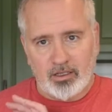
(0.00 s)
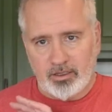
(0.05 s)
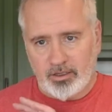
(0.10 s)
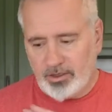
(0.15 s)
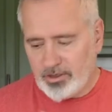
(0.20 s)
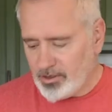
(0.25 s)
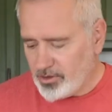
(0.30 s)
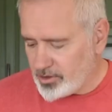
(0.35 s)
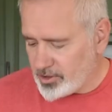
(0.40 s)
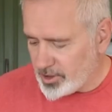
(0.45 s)

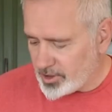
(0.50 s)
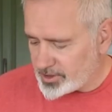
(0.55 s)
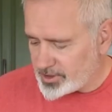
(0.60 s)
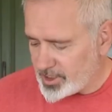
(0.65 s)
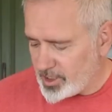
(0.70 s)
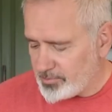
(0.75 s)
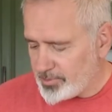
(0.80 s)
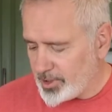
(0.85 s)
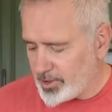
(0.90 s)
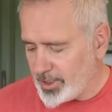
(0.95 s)
you cook
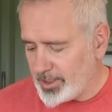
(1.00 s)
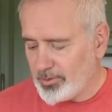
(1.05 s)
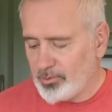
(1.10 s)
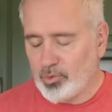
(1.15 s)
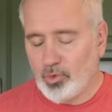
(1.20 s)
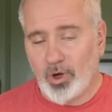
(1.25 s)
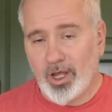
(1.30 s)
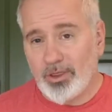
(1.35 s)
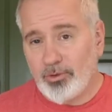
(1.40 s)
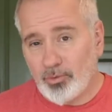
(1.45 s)

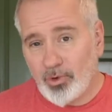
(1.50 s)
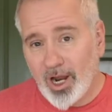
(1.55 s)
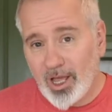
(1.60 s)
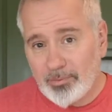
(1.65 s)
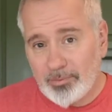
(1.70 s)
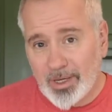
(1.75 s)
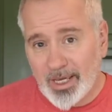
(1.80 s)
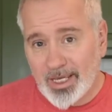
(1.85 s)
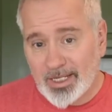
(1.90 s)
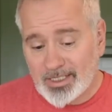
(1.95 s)
something with
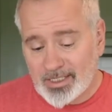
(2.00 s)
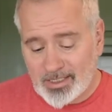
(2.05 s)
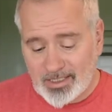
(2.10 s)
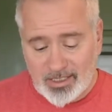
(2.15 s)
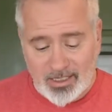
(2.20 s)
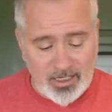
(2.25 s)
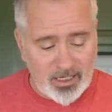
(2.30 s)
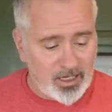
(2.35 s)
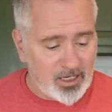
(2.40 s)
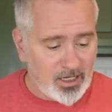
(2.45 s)
red beets,
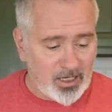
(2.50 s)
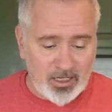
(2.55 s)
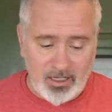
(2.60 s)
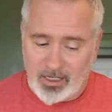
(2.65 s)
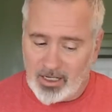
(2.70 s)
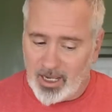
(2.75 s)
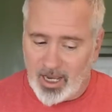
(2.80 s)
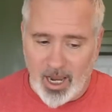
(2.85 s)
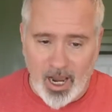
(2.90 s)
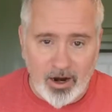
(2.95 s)

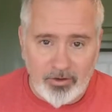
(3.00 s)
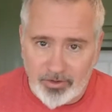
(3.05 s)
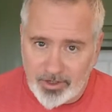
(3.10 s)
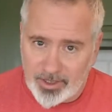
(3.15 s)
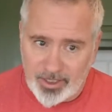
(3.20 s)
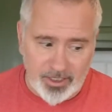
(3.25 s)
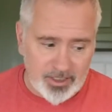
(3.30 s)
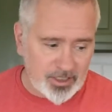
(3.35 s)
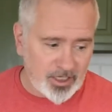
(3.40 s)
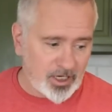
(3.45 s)

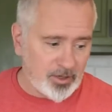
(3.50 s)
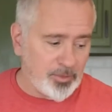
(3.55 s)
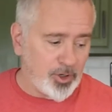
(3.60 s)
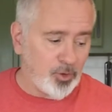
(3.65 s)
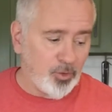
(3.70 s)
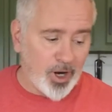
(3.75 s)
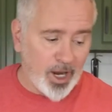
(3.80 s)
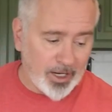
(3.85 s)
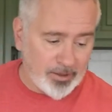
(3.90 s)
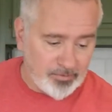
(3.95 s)
everything's going to be
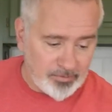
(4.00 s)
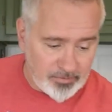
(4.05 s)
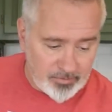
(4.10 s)
red.